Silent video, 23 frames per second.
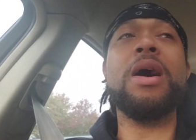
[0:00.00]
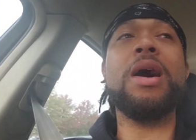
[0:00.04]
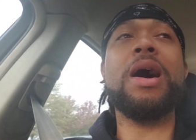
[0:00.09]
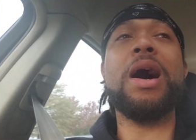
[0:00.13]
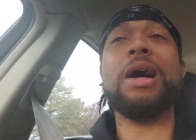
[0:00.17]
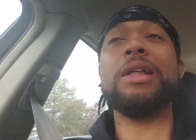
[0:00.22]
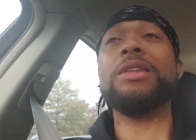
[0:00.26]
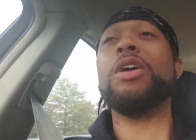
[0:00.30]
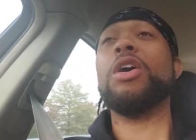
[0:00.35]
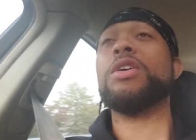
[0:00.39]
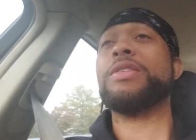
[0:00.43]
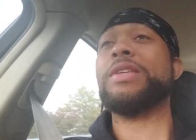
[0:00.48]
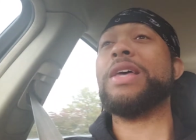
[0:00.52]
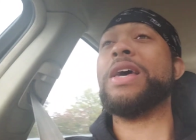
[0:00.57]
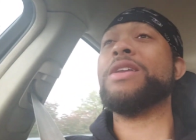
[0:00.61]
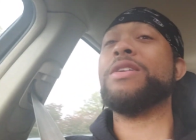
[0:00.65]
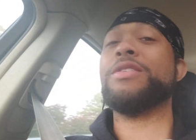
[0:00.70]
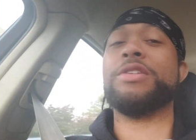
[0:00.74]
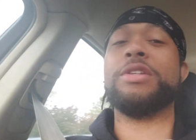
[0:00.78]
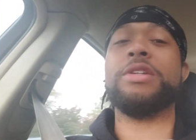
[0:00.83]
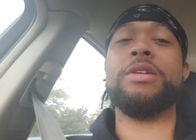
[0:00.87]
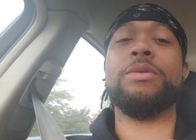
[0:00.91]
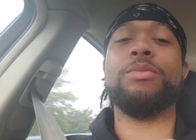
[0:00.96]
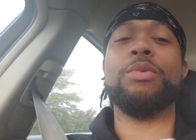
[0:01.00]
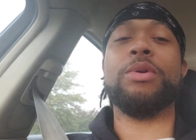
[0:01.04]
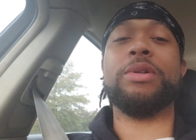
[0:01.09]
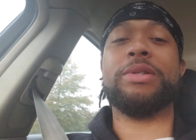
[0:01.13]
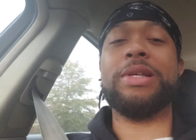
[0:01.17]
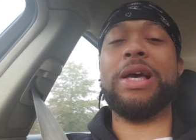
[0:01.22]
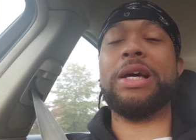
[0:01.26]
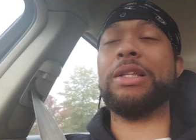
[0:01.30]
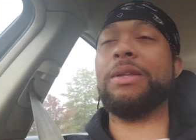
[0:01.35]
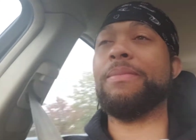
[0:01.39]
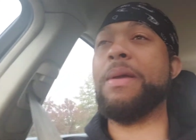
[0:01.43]
I lost energy with
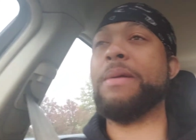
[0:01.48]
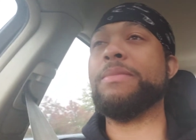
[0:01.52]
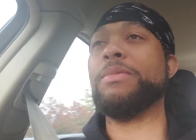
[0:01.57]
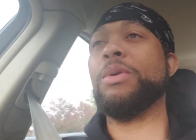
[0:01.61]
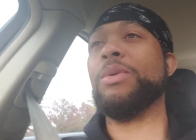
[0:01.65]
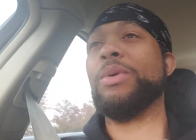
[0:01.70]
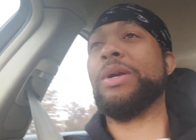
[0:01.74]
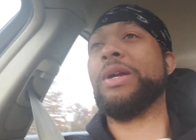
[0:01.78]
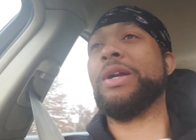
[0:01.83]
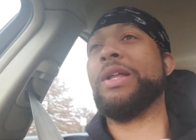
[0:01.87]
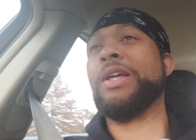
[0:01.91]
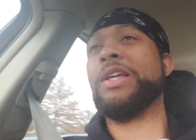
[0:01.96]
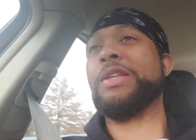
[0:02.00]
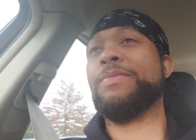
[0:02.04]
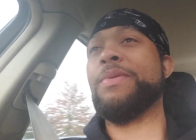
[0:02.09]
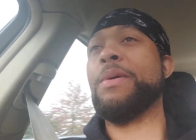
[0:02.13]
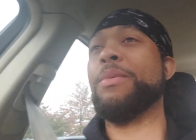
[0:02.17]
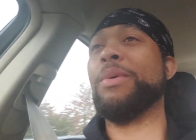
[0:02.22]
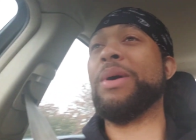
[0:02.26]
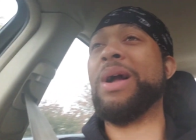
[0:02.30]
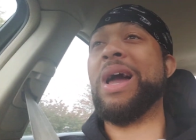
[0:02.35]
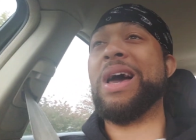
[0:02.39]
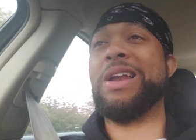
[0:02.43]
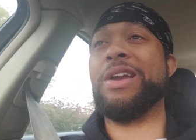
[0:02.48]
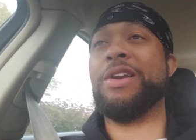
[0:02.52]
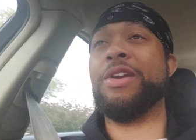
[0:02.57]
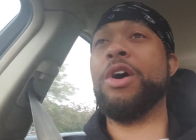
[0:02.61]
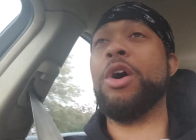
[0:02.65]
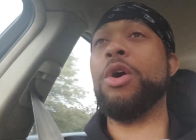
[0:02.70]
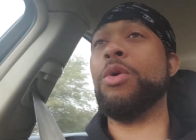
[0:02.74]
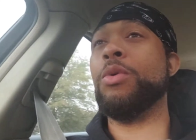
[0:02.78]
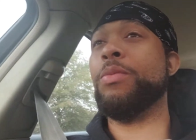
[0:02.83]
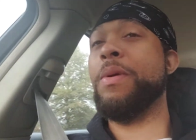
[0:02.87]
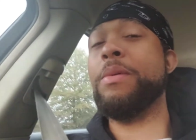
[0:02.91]
telling people what it is. People gotta
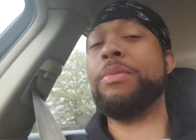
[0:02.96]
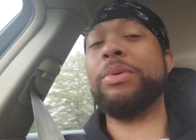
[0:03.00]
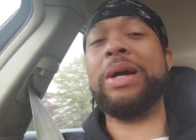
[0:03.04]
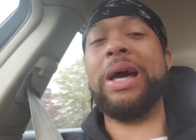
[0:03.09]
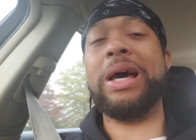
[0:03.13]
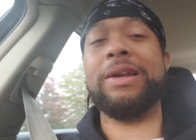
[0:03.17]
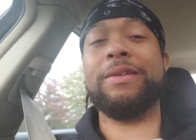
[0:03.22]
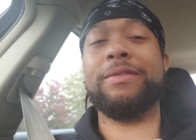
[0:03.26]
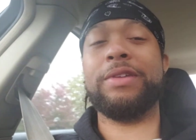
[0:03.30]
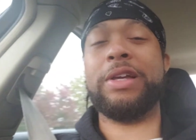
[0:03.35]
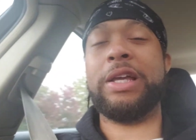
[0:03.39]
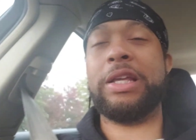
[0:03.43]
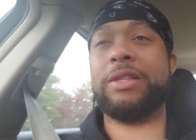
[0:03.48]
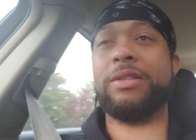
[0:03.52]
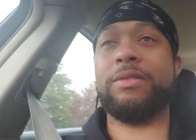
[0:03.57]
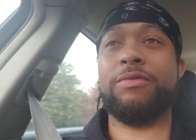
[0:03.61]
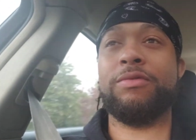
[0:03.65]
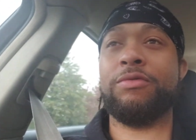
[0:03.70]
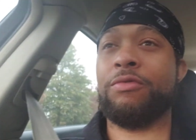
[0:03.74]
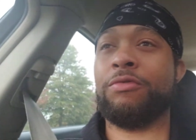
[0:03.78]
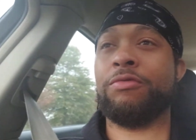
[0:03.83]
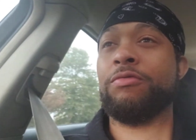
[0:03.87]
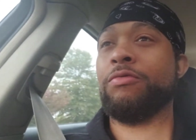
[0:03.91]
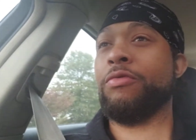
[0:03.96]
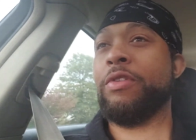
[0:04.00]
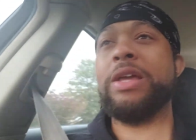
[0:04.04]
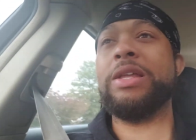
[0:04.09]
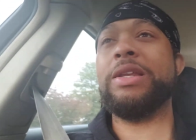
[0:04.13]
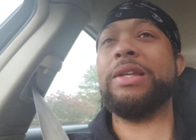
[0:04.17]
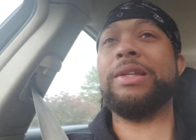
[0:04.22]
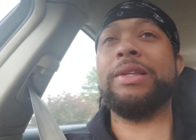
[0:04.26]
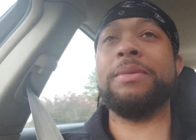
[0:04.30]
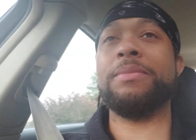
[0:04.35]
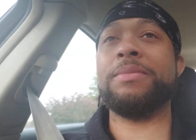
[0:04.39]
know. People gotta
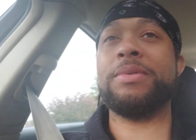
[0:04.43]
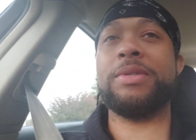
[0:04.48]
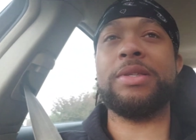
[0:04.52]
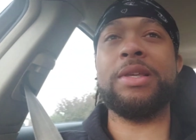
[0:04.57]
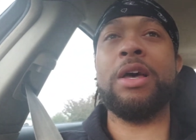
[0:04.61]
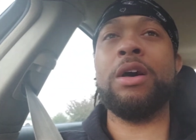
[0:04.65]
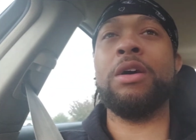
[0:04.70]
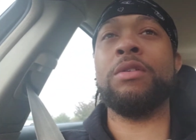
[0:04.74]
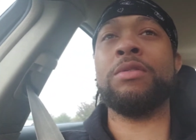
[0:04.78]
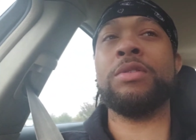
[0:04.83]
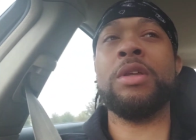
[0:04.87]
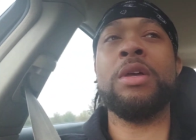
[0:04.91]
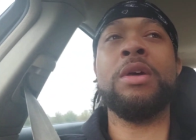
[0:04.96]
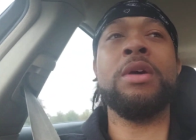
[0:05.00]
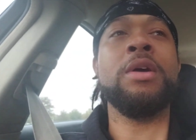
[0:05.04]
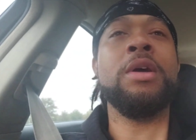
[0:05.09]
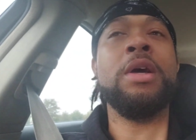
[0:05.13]
read it themselves.